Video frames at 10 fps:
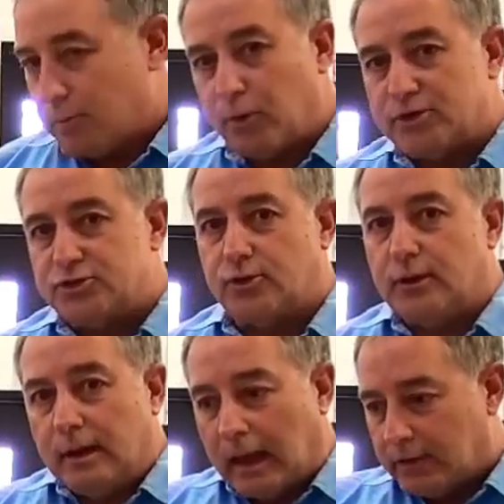the air pressure
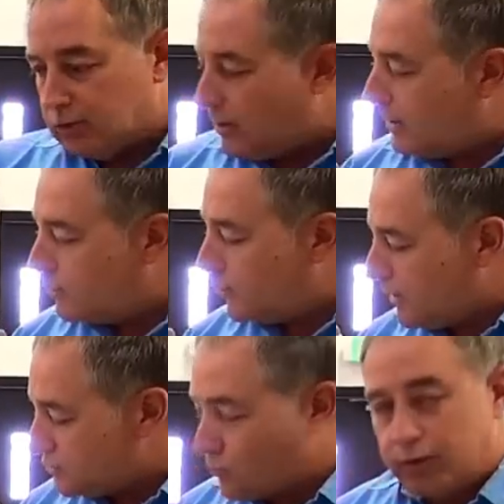on your line going
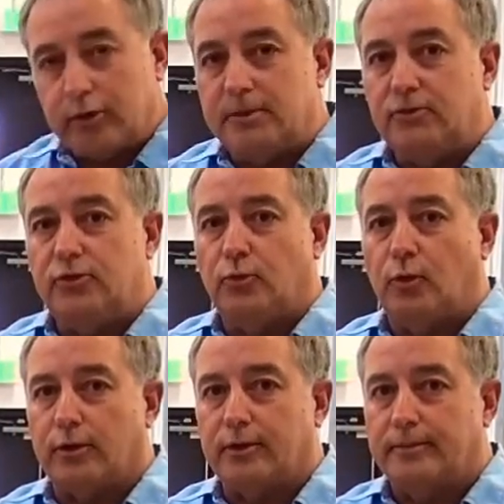out to where you're going to be doing your
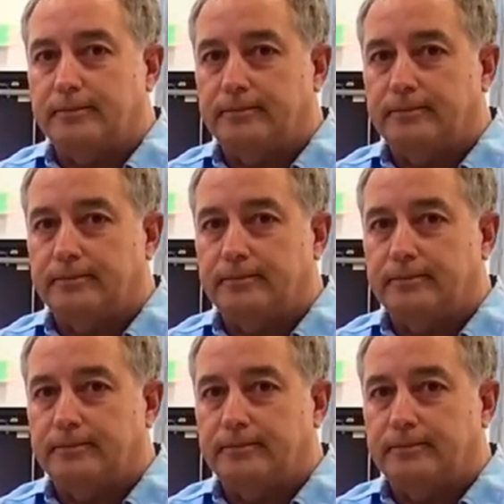work.